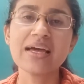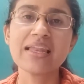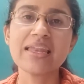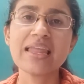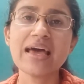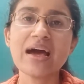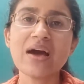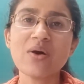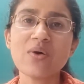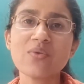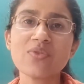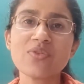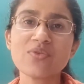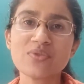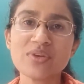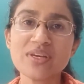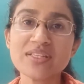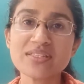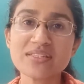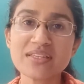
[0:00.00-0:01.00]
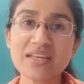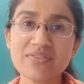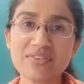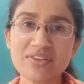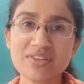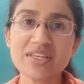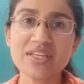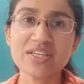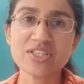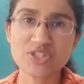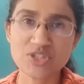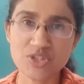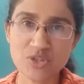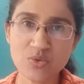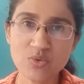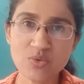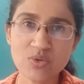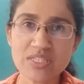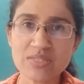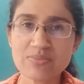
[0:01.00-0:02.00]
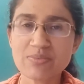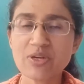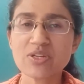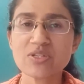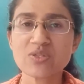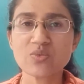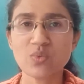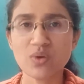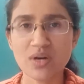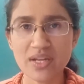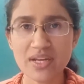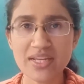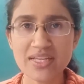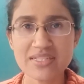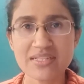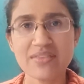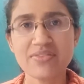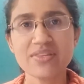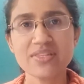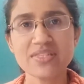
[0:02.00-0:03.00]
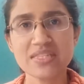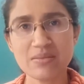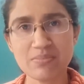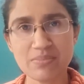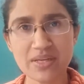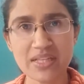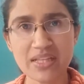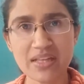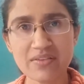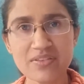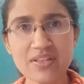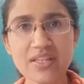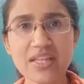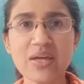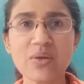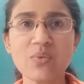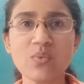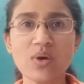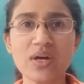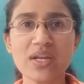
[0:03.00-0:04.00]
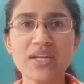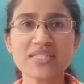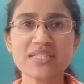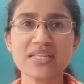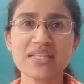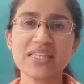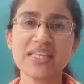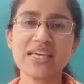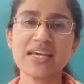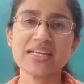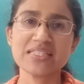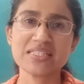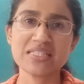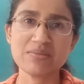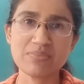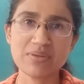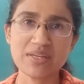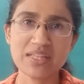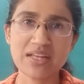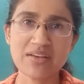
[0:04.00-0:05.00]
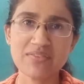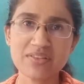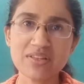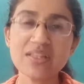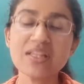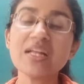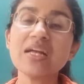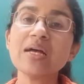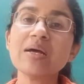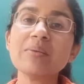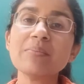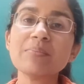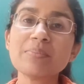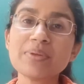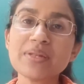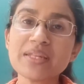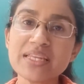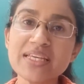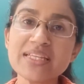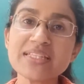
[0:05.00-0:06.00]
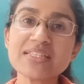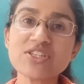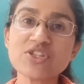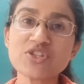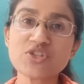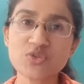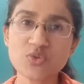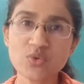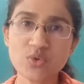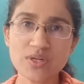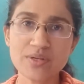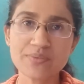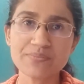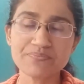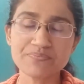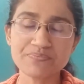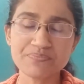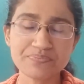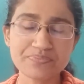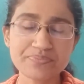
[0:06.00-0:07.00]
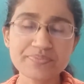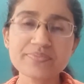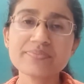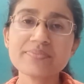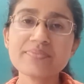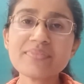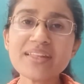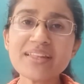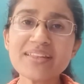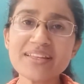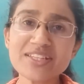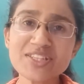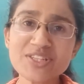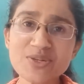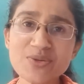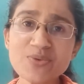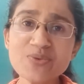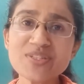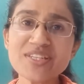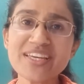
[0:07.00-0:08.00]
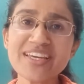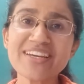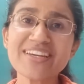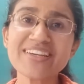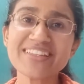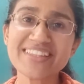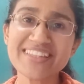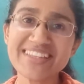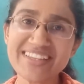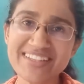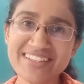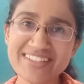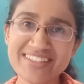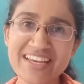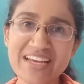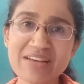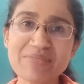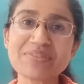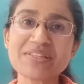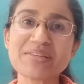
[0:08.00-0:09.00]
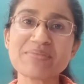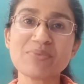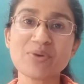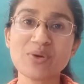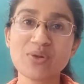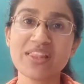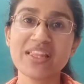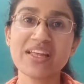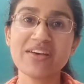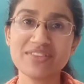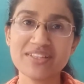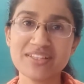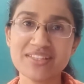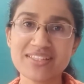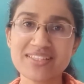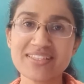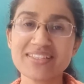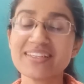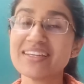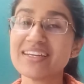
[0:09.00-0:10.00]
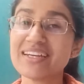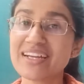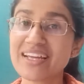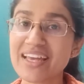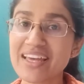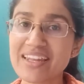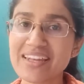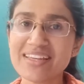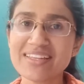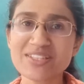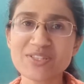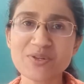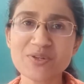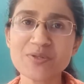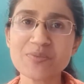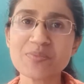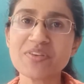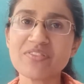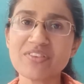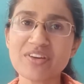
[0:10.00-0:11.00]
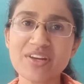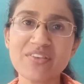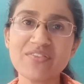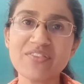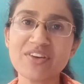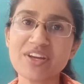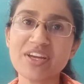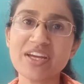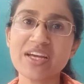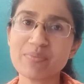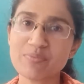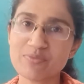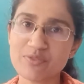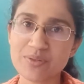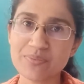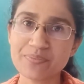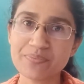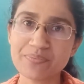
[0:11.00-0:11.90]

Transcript: Now, the reason everything is 2 is because one is at the CP level and one is at the SCP level. Please ensure that you take the exams at both levels. Again, it's going to be very helpful.